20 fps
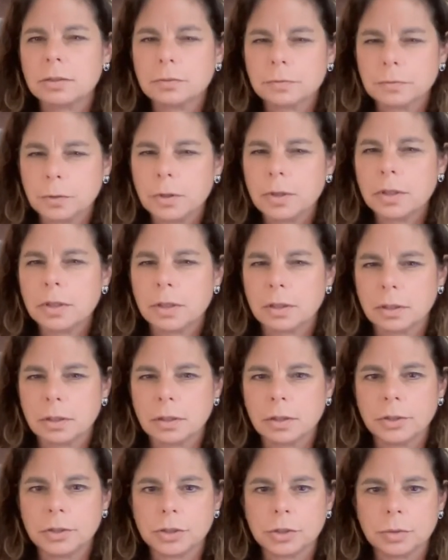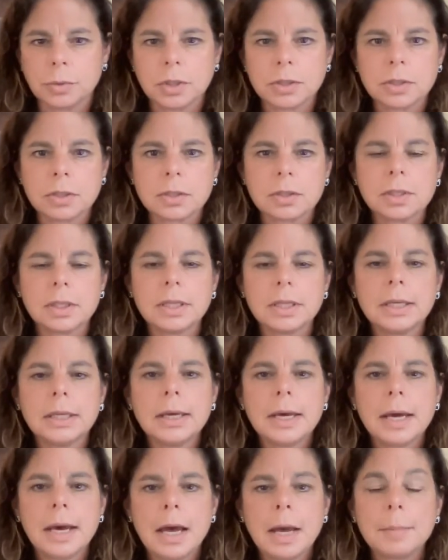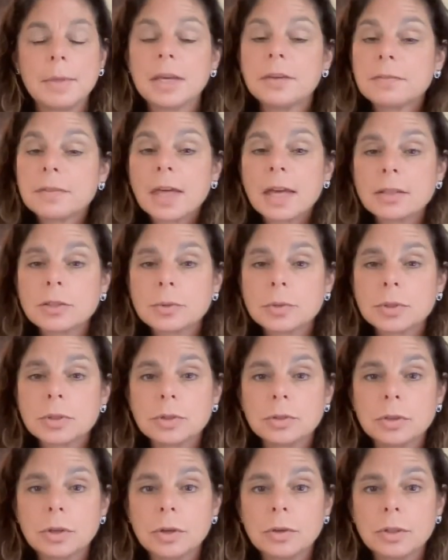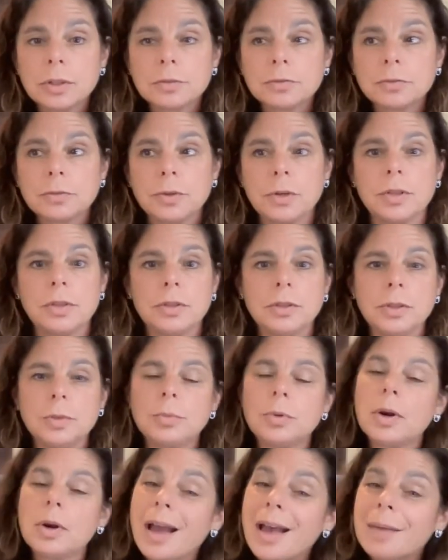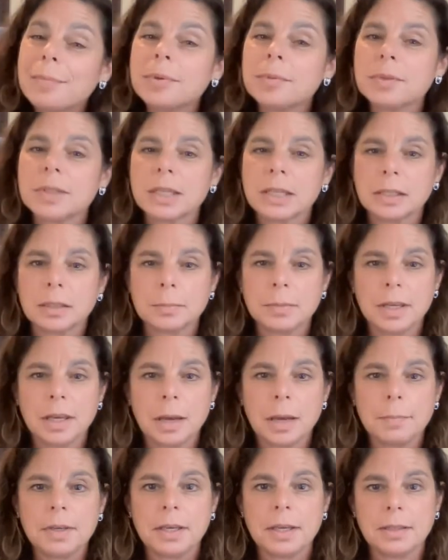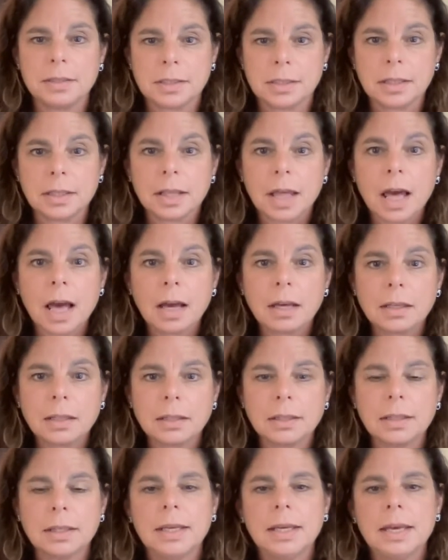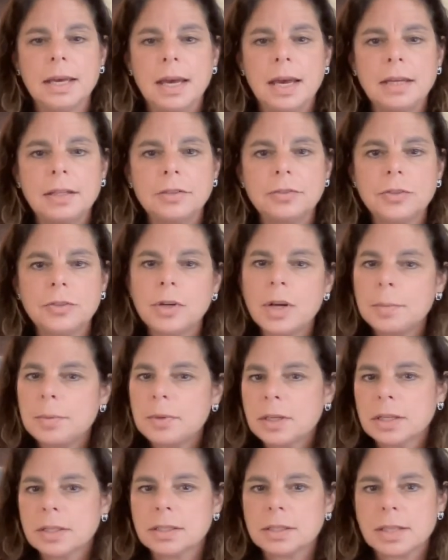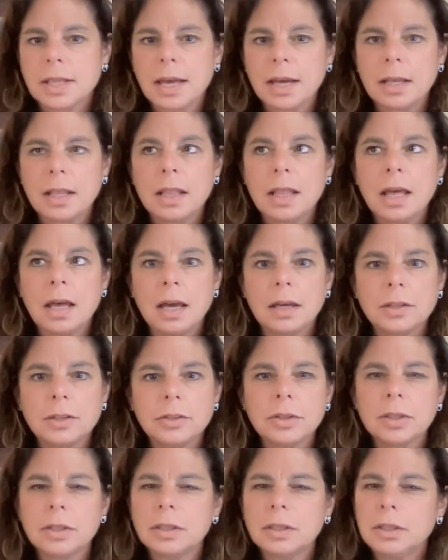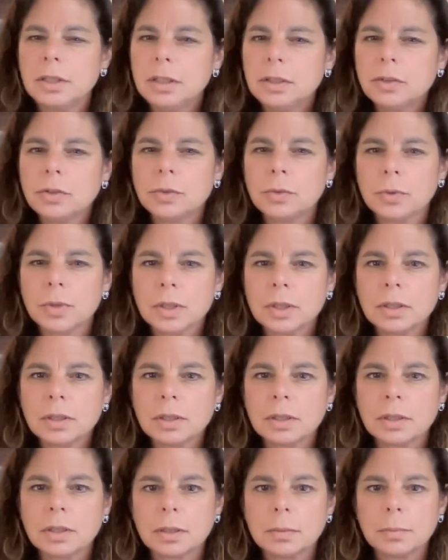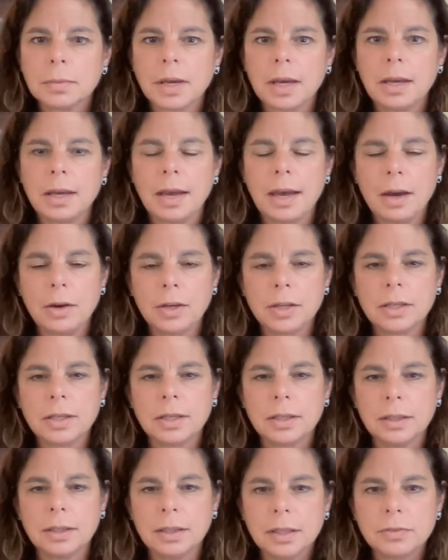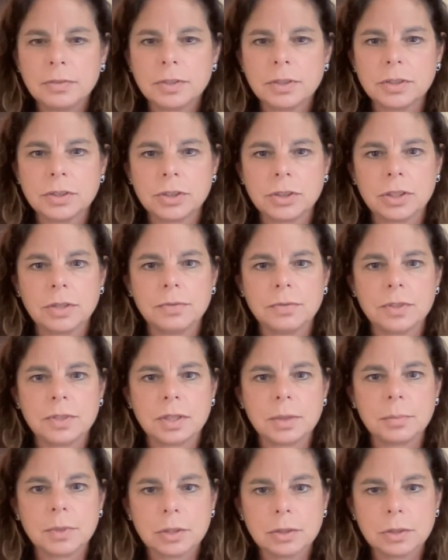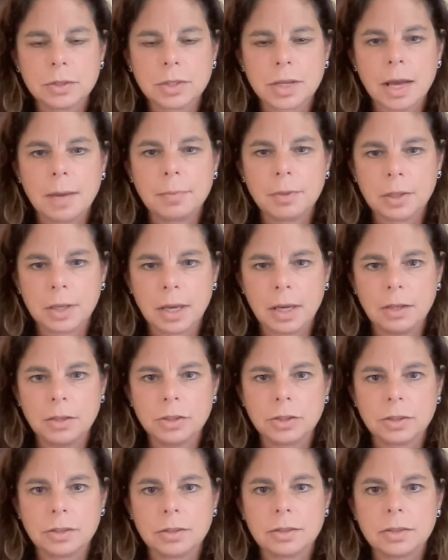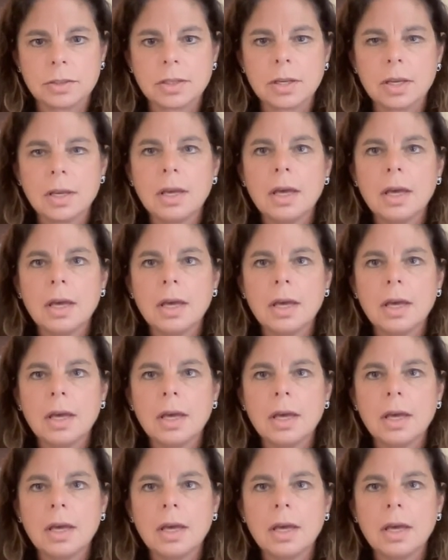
for than the larger ones. If that's what you're going for, then you're probably going to be up against a clock. And if you're up against that clock, you're going to need to really think about how can I lift and shift some of those applications,